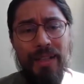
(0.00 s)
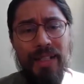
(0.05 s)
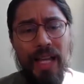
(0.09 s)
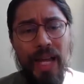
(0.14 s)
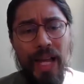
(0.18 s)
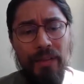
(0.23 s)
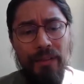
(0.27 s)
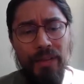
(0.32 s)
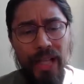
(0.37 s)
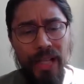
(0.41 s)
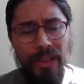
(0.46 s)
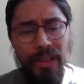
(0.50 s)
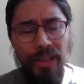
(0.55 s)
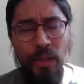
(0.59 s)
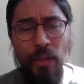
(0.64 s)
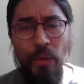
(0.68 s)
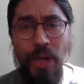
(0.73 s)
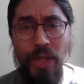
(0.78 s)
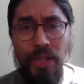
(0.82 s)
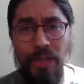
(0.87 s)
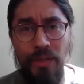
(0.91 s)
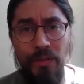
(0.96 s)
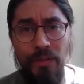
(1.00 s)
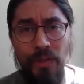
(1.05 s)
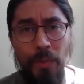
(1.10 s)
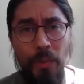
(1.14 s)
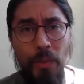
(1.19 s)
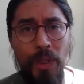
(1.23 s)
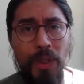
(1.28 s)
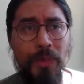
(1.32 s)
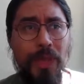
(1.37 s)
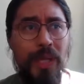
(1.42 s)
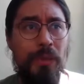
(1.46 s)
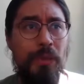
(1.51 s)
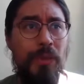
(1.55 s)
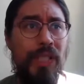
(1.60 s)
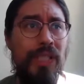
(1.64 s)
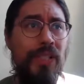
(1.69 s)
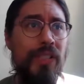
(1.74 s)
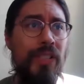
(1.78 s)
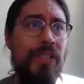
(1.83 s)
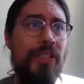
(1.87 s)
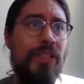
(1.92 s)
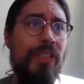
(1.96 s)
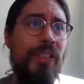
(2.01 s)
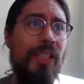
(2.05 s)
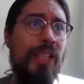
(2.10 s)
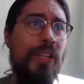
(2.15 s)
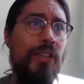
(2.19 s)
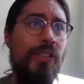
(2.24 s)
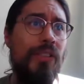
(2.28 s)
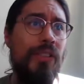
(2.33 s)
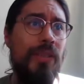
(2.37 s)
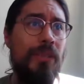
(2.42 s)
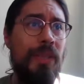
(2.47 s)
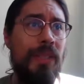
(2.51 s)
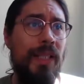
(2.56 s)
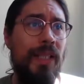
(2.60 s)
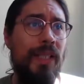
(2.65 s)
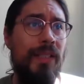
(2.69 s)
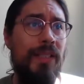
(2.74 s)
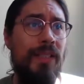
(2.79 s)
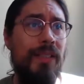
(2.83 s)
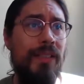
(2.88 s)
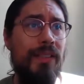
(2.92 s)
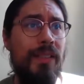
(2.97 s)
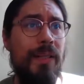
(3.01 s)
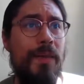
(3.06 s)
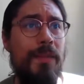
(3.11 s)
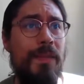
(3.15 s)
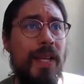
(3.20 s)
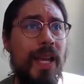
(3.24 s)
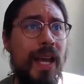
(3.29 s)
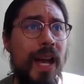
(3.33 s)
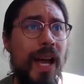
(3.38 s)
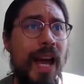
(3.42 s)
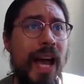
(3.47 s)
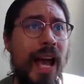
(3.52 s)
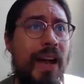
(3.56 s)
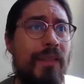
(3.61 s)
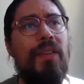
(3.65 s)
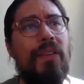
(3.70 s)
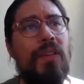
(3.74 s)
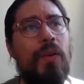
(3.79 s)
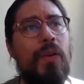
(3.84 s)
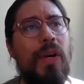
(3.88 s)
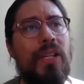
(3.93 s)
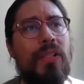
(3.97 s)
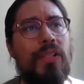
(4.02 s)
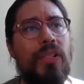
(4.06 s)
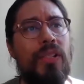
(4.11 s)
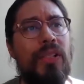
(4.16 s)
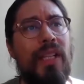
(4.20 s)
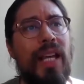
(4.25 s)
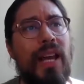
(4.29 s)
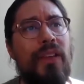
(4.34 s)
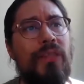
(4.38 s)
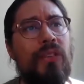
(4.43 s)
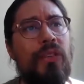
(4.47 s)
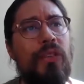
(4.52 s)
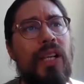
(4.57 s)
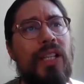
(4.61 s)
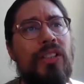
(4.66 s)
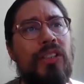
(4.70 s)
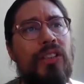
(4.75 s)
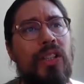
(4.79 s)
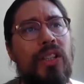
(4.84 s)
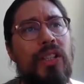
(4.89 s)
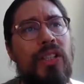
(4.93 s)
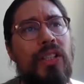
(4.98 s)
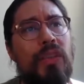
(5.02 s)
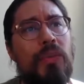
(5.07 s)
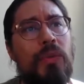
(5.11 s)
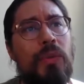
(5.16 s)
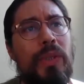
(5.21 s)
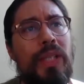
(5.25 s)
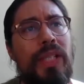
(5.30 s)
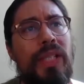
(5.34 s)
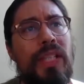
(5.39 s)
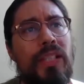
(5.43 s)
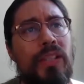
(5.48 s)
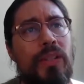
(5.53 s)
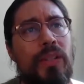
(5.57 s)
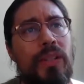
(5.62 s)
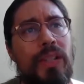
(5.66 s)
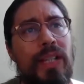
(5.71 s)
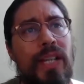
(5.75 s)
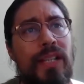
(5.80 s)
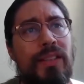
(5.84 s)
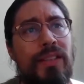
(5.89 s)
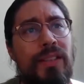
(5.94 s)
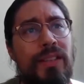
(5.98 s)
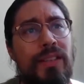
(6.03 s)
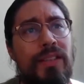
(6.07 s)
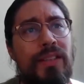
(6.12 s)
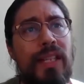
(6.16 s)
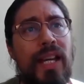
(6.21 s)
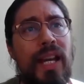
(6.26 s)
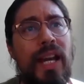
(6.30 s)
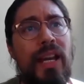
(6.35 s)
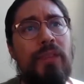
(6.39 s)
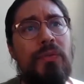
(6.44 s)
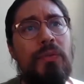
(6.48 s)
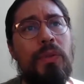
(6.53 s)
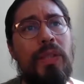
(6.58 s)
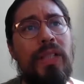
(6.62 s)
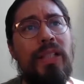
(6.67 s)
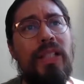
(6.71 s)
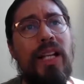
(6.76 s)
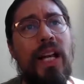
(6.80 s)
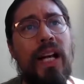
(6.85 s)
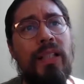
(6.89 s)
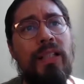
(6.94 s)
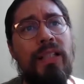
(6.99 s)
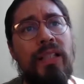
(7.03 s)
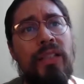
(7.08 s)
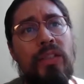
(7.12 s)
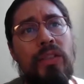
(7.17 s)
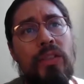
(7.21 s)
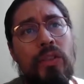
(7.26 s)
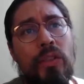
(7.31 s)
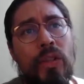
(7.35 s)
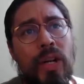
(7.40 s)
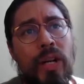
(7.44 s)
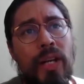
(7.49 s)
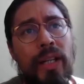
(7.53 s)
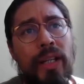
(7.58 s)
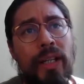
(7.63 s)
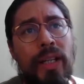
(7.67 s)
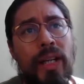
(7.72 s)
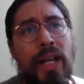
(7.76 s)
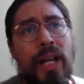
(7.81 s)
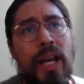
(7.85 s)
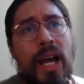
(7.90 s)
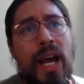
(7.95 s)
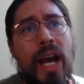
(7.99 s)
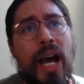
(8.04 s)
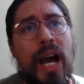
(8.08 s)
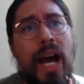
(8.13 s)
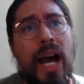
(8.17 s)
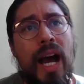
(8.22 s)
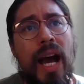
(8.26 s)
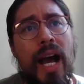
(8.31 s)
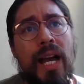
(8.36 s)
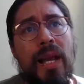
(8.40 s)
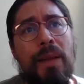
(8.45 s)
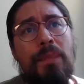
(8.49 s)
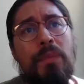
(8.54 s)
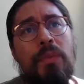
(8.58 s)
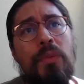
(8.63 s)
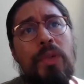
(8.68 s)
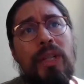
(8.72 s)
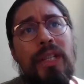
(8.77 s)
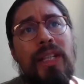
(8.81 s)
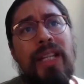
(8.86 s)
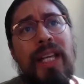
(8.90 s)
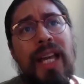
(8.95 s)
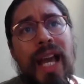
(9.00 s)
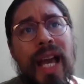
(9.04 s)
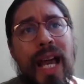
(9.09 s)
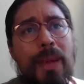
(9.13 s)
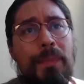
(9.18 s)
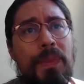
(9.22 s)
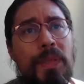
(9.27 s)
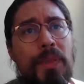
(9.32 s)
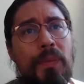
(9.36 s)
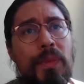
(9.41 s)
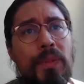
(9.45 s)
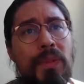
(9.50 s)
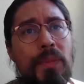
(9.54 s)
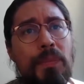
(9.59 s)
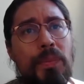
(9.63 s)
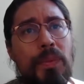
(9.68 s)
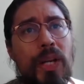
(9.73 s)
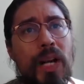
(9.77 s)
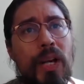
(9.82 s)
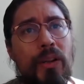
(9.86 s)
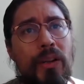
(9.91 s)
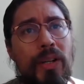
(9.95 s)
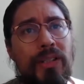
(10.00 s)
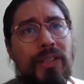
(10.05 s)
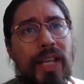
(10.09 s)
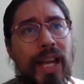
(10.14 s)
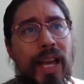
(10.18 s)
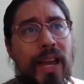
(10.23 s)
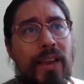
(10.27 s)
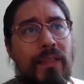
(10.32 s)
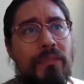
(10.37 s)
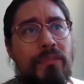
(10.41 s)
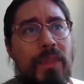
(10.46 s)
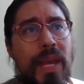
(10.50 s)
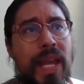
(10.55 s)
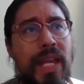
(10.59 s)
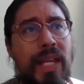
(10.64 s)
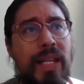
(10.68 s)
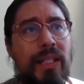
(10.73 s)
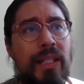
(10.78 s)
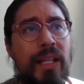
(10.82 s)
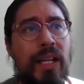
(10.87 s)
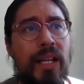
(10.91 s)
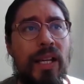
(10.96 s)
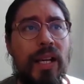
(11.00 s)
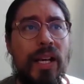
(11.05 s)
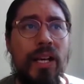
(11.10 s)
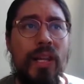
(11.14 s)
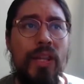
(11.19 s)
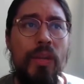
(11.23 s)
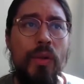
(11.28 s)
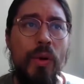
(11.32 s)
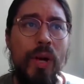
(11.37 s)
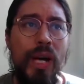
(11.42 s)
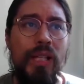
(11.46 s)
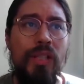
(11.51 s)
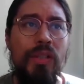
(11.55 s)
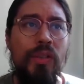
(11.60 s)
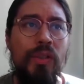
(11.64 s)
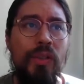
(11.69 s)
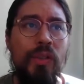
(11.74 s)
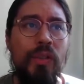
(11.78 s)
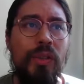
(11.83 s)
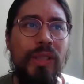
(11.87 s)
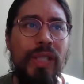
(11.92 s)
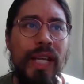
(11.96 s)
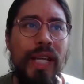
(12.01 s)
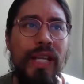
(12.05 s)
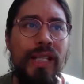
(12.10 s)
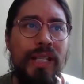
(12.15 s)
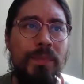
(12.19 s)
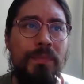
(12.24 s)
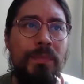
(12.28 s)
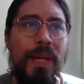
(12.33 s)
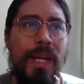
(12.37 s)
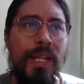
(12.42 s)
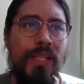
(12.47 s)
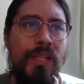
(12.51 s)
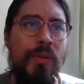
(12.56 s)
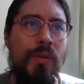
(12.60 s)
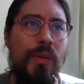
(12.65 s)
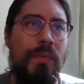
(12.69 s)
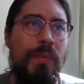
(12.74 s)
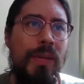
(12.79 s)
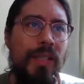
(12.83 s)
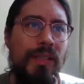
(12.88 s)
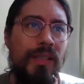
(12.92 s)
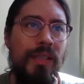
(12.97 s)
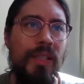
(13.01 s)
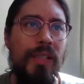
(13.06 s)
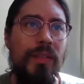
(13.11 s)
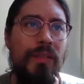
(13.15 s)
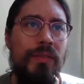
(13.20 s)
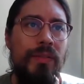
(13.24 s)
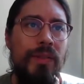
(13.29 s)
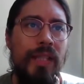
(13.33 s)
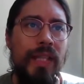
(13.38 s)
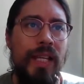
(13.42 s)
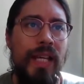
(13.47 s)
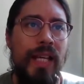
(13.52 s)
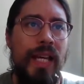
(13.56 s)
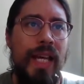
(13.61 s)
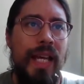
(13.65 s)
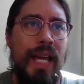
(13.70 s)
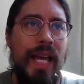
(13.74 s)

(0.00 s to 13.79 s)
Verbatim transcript: Uh, yeah, I've gotten a question from one of my readers and it goes something like this. I have a question. After I started reading your lessons, I have really gotten into drawing. I am really happy with the progress I have made, though I do get impatient with myself